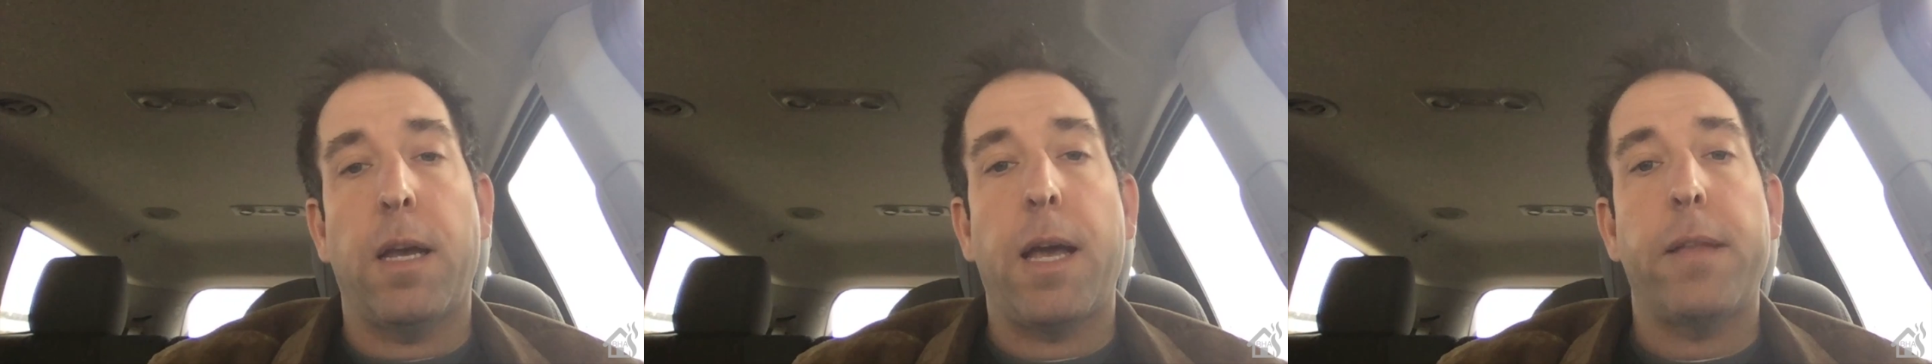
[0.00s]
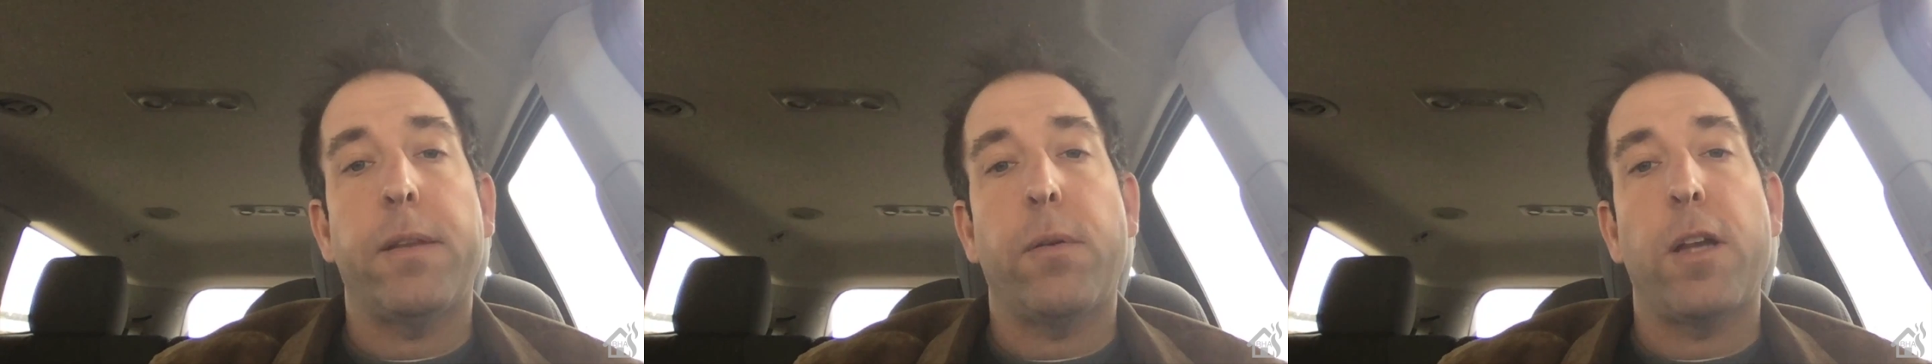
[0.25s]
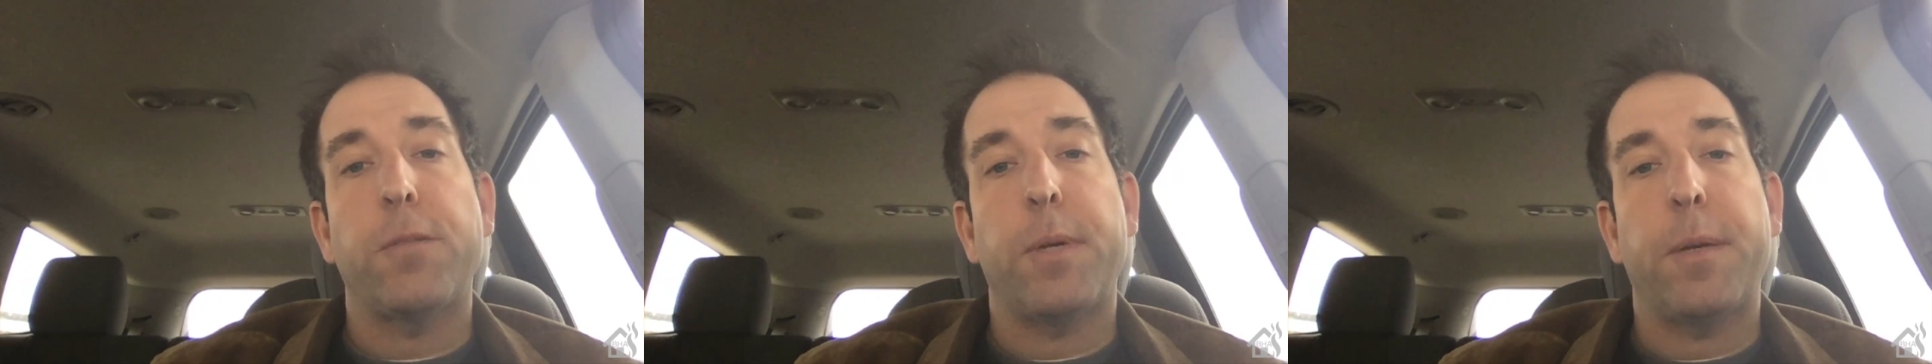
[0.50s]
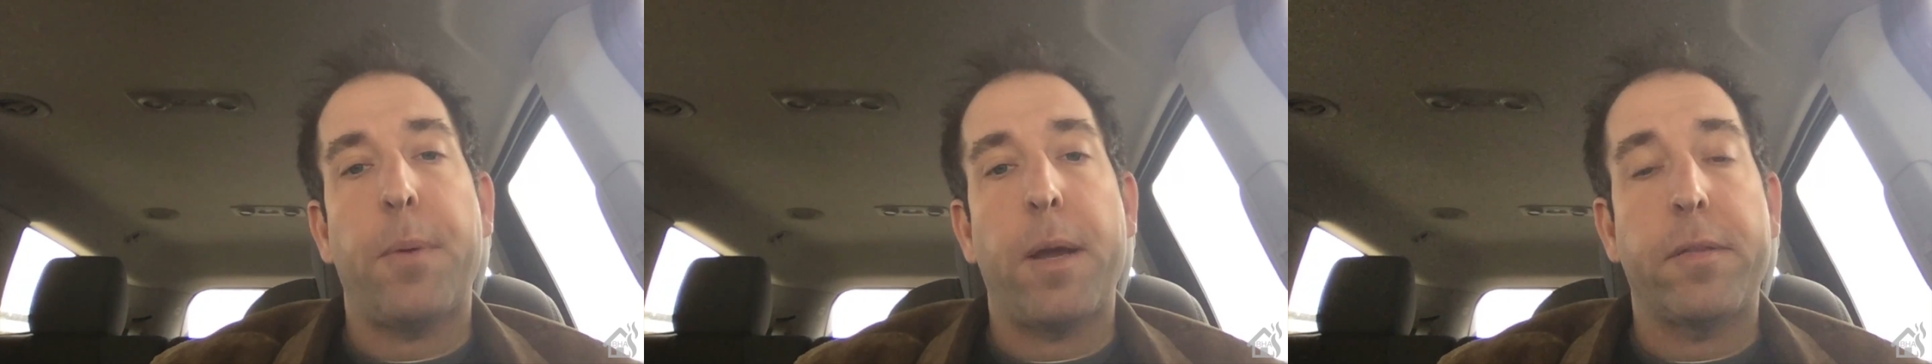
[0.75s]
I think
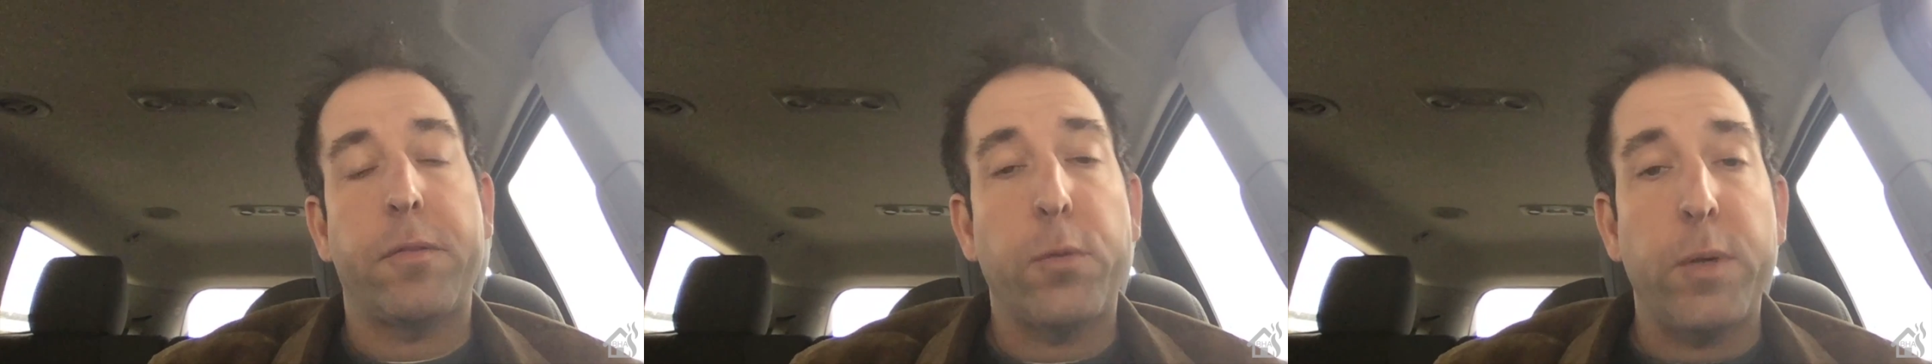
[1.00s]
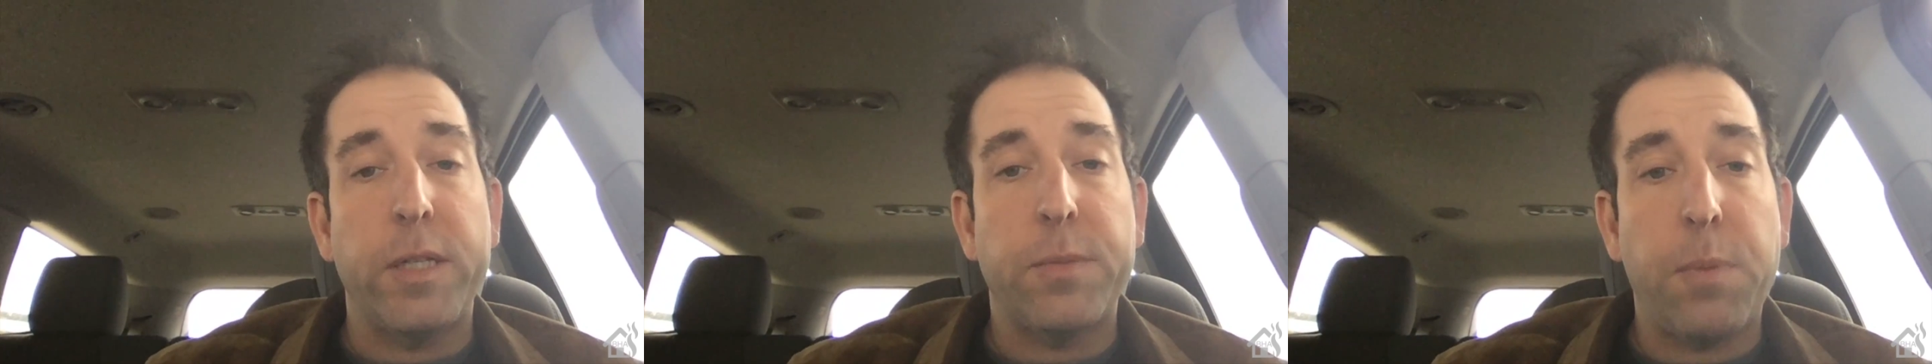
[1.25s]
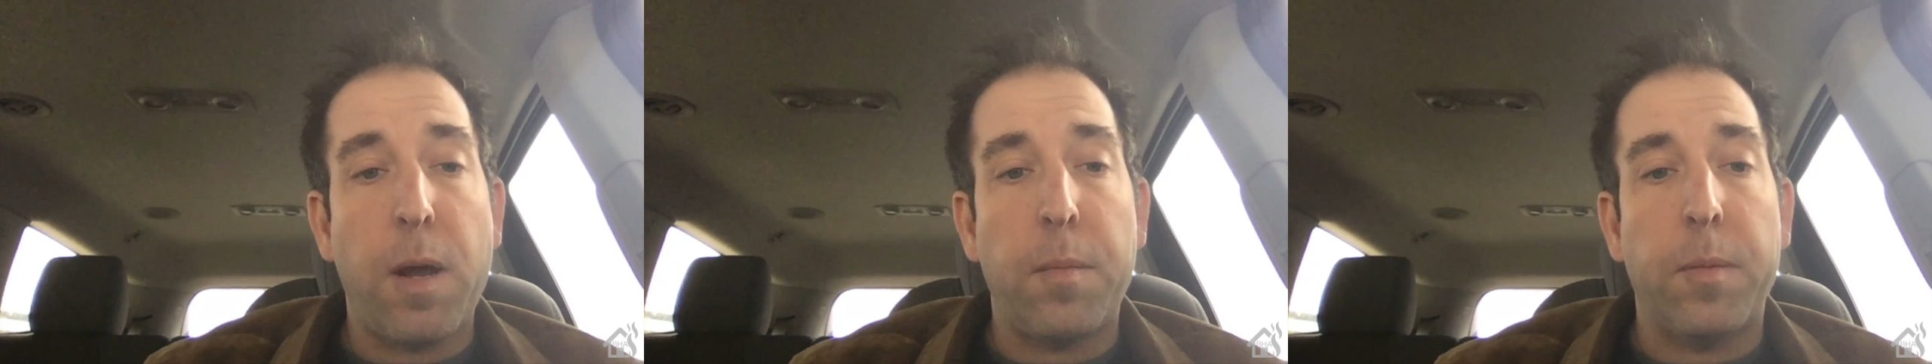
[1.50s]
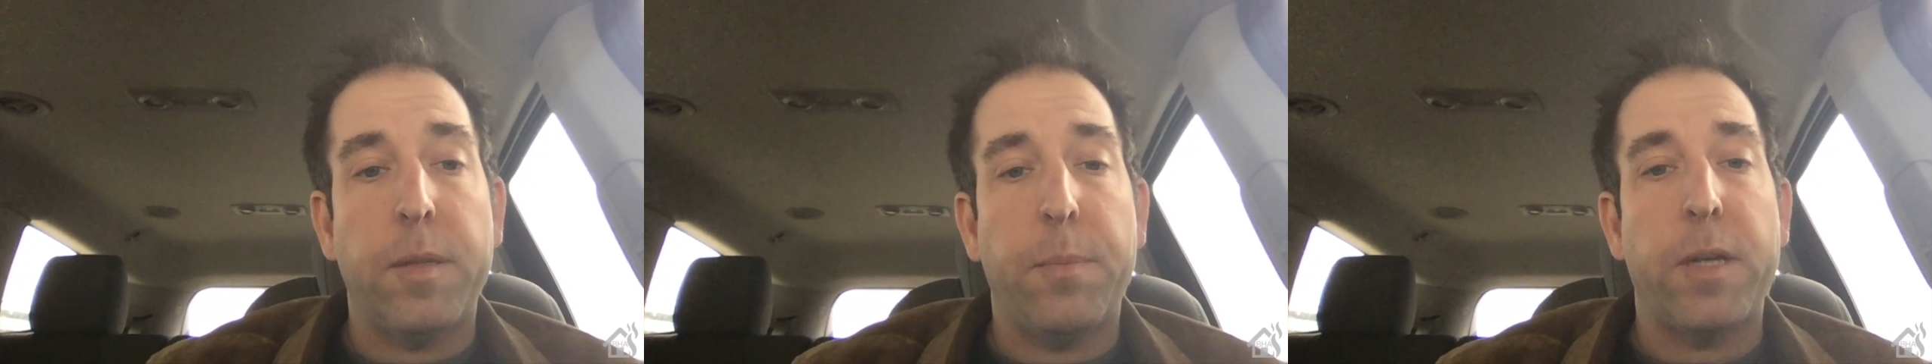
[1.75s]
Raspberry Pi 3 is
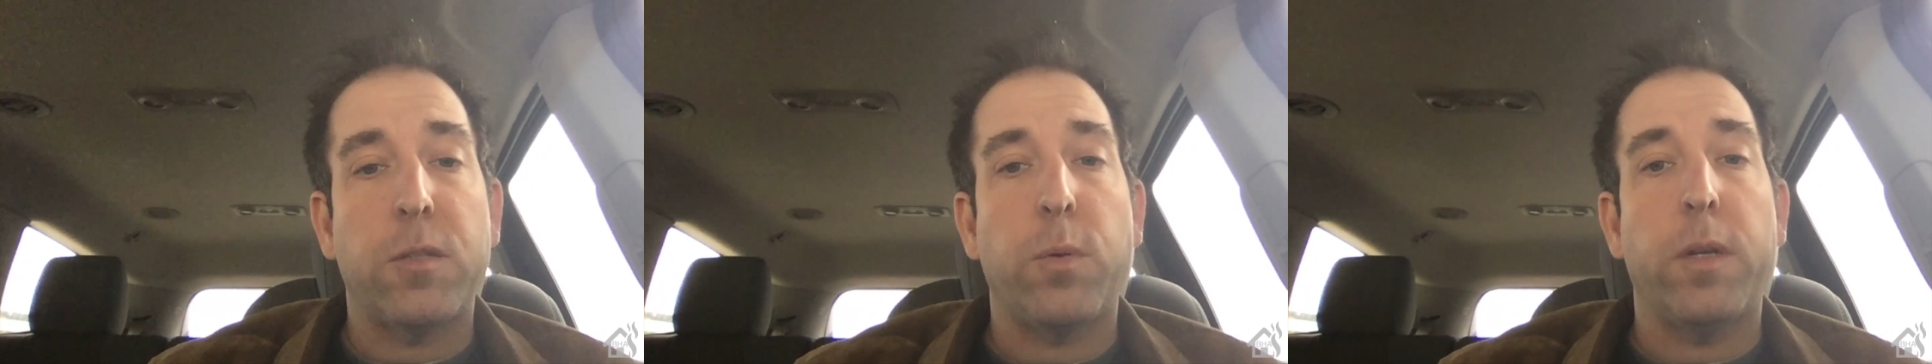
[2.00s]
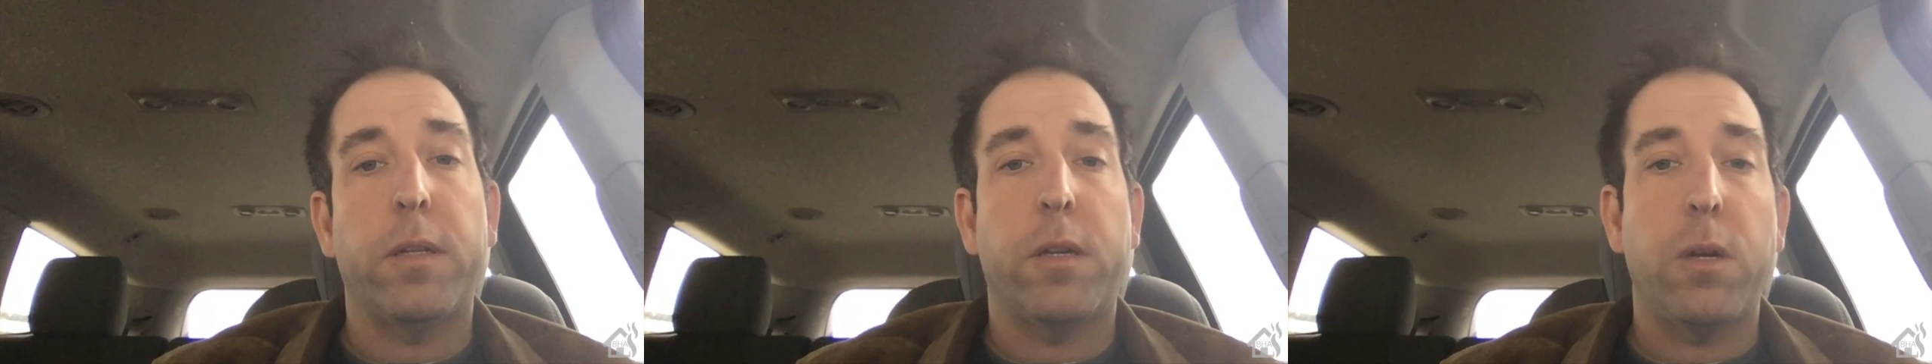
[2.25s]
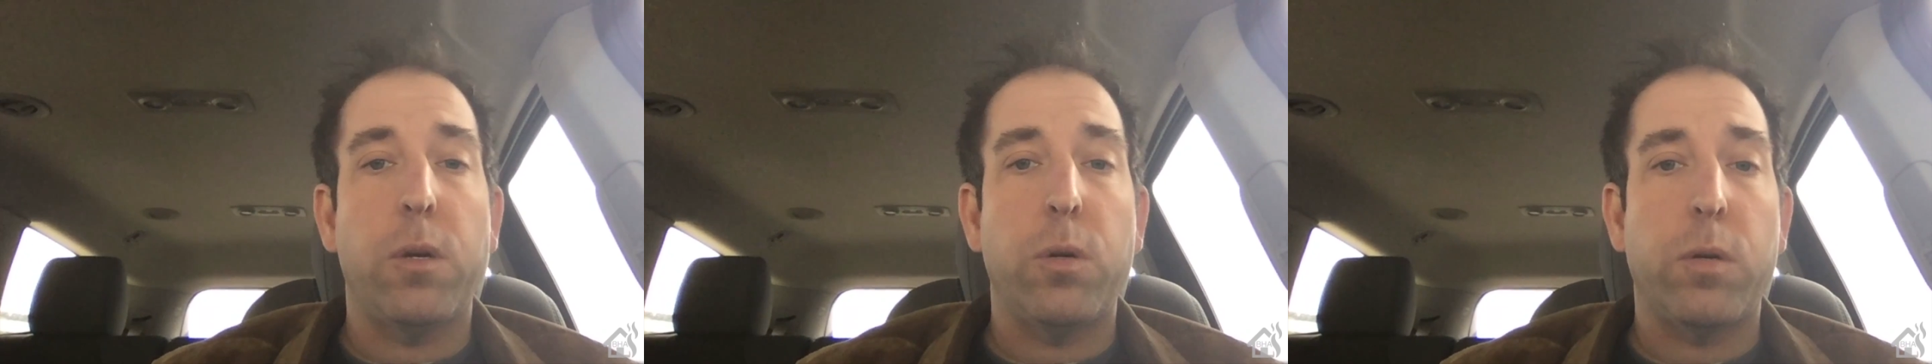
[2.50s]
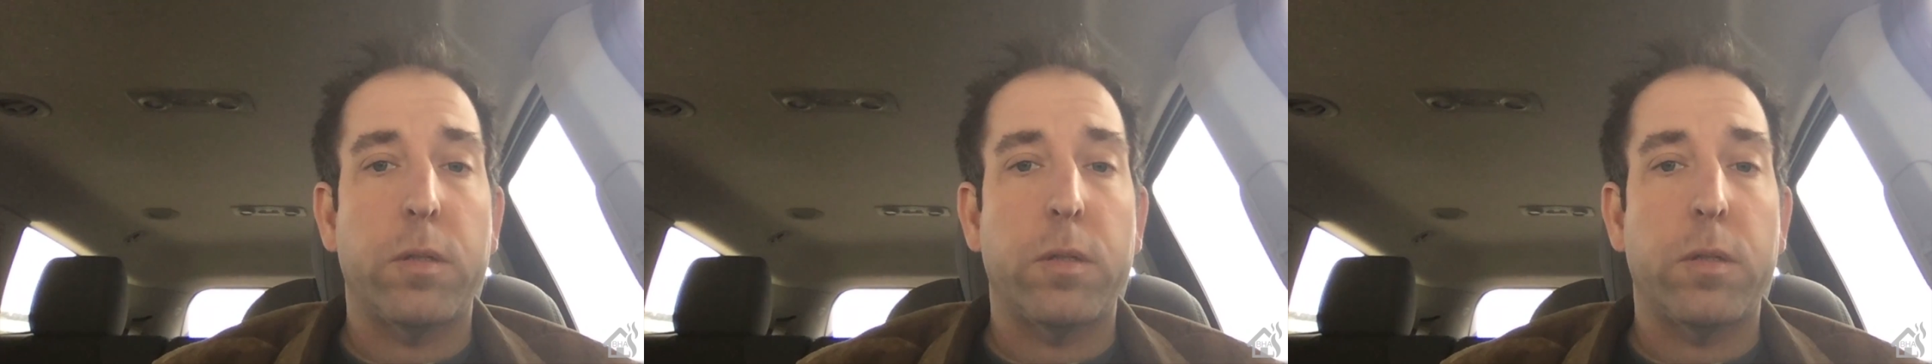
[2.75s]
probably the best way to go,